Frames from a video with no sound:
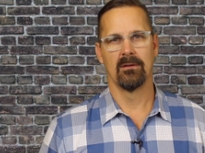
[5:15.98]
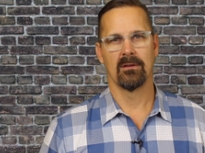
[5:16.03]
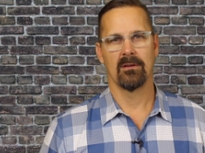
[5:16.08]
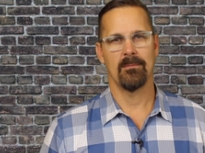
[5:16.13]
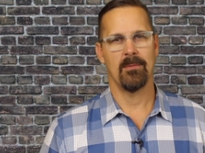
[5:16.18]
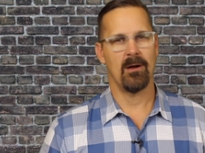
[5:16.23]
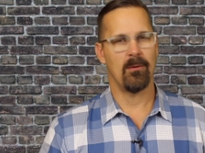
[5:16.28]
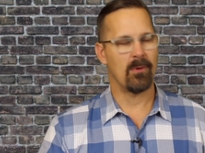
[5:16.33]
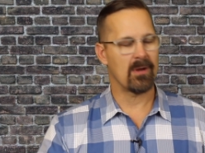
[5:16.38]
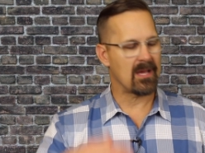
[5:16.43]

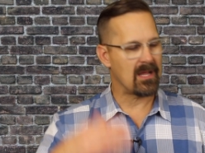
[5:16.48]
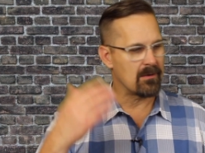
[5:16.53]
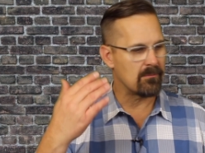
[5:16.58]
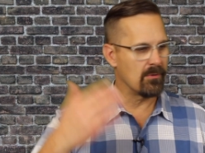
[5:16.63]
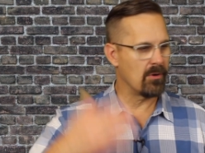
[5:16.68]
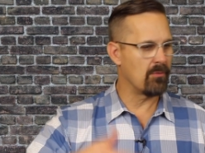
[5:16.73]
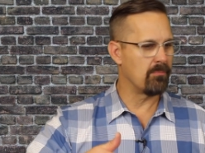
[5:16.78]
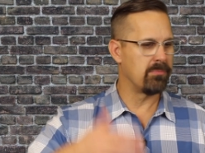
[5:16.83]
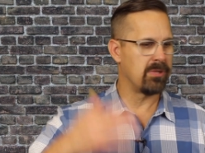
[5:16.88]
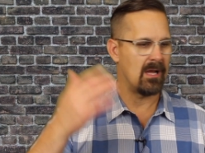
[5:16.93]
Come on, what kind of
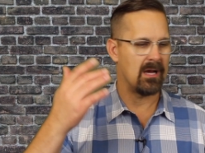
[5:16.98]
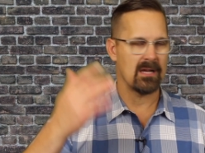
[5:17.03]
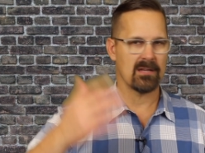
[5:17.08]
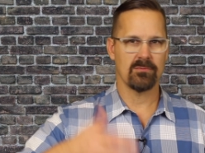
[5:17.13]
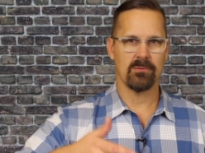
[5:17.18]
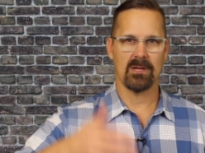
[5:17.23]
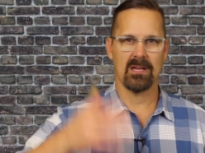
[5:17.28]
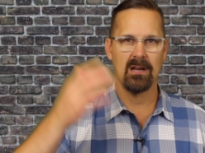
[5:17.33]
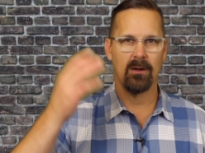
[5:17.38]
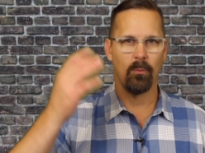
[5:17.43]
roadblocks,
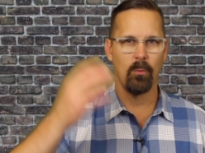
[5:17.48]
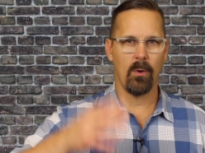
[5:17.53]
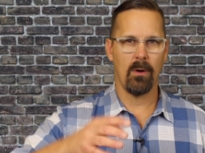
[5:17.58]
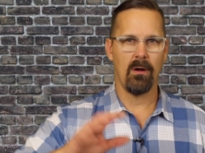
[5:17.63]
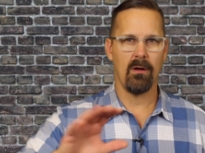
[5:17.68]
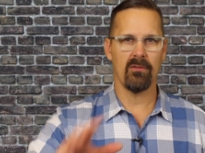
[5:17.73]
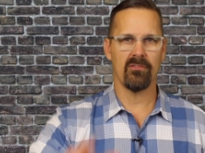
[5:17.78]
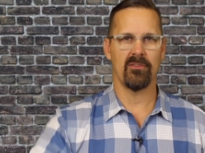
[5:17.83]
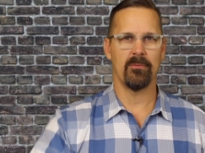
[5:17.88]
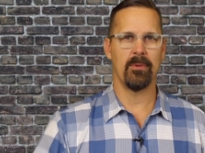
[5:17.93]
what kind of
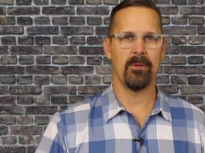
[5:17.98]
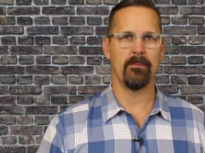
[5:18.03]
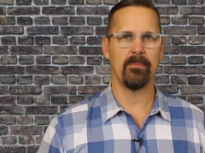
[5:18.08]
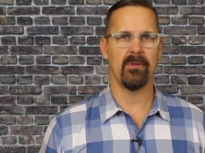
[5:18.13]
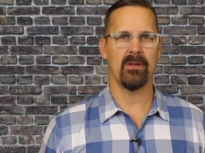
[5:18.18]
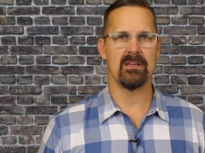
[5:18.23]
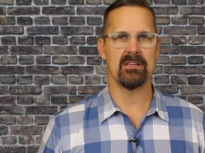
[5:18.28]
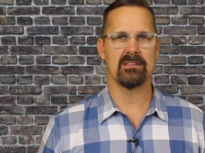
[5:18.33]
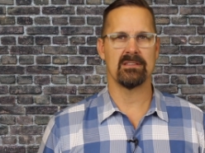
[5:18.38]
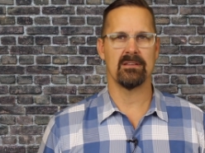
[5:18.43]
walls have been
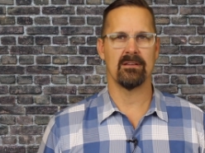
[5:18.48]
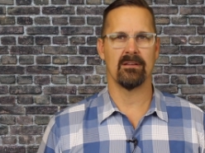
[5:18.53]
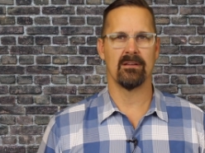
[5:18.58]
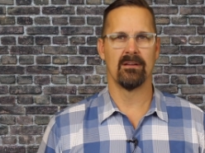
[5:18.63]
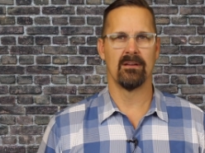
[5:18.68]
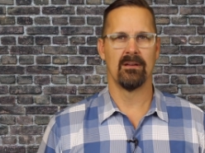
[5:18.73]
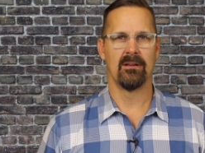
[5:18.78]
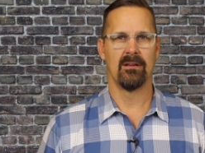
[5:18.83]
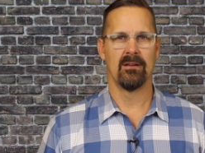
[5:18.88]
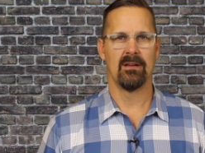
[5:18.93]
placed there?
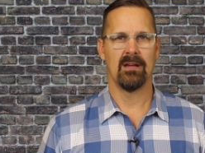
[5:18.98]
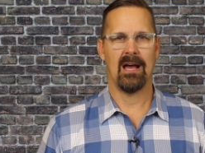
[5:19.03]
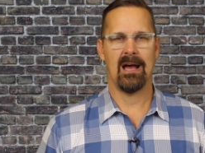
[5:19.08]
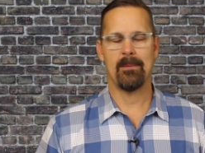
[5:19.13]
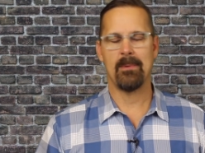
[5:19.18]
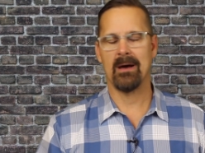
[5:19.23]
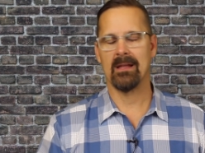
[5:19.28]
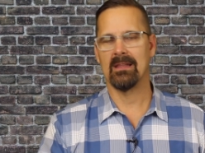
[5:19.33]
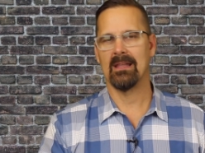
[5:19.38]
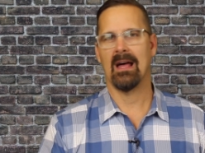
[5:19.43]
How
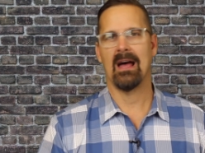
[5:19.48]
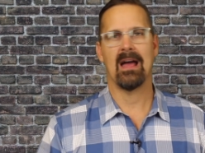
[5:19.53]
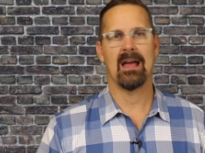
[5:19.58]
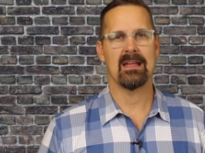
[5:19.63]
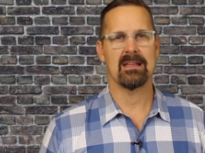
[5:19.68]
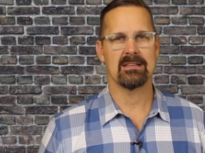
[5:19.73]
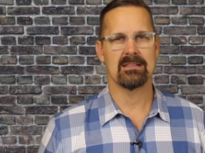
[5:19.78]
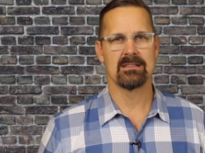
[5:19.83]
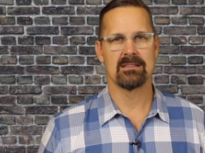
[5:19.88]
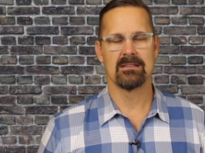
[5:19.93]
about
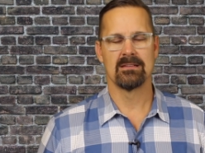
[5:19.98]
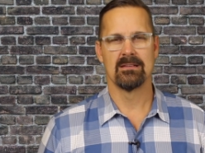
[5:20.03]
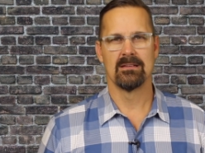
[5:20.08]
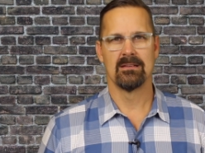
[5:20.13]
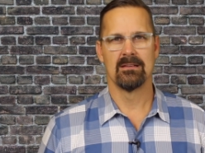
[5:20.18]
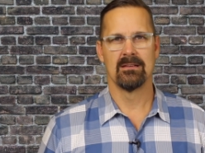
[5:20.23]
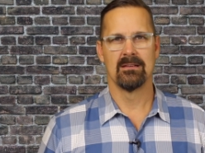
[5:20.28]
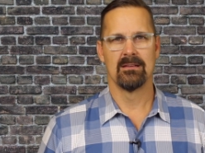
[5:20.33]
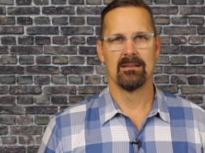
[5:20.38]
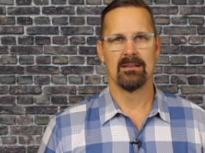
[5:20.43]
lies?
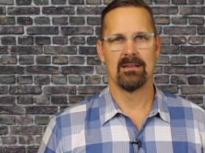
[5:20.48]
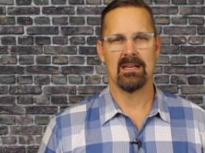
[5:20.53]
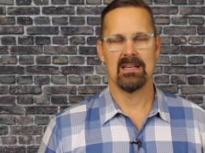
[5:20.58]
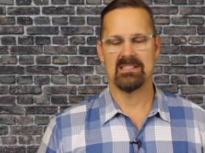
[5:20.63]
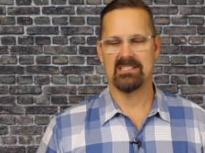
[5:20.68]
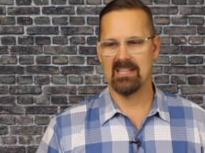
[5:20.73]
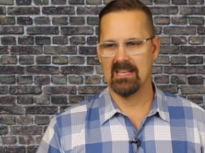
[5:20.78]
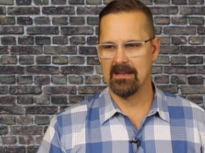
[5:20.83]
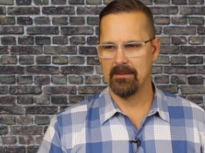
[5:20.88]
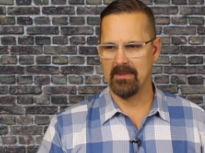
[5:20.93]

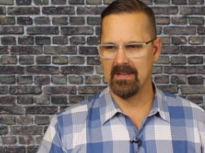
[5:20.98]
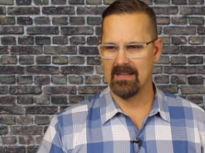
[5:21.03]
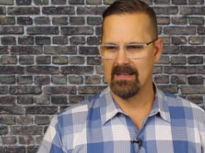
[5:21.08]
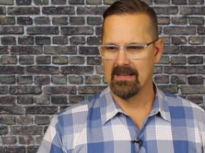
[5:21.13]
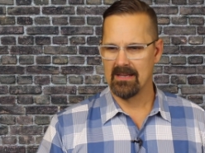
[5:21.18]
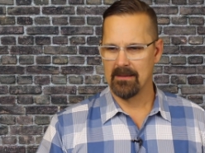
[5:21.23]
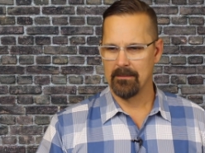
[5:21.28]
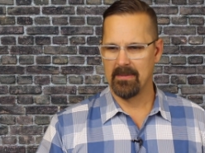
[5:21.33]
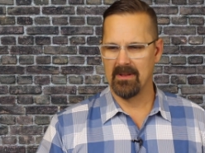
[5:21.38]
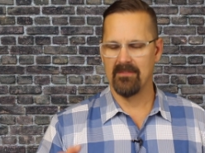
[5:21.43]
Has the enemy
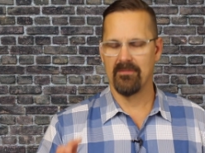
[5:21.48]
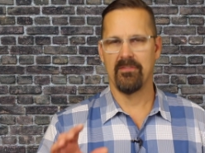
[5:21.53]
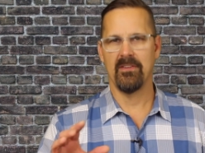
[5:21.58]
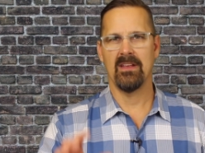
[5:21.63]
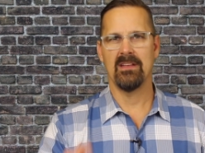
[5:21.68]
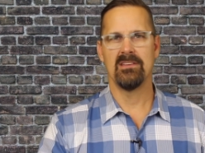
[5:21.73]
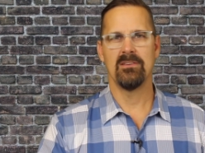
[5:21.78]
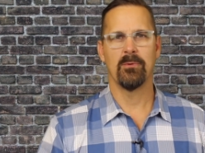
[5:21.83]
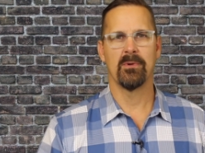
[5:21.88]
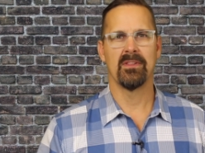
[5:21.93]
been
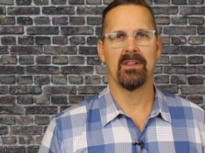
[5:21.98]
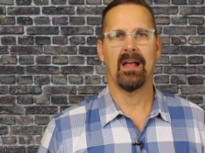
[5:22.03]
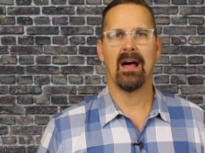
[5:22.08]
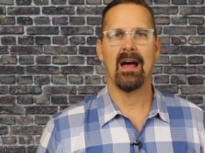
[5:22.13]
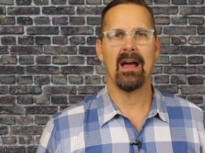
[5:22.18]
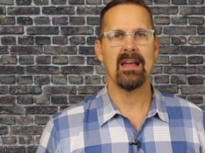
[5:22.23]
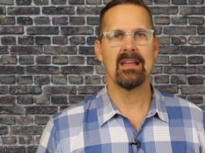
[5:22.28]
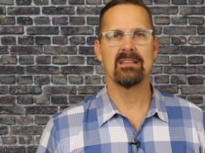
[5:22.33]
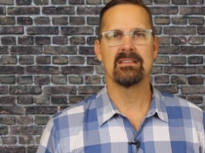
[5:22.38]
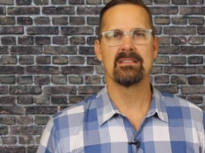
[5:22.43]
feeding you with
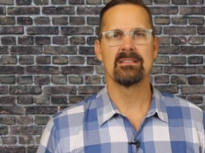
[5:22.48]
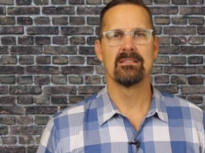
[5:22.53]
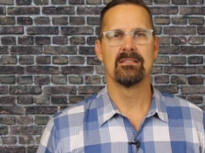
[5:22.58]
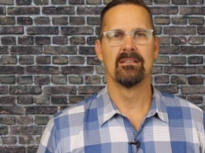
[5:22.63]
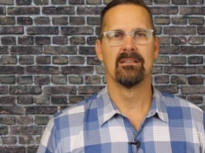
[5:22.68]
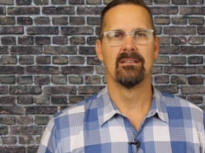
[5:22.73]
lies?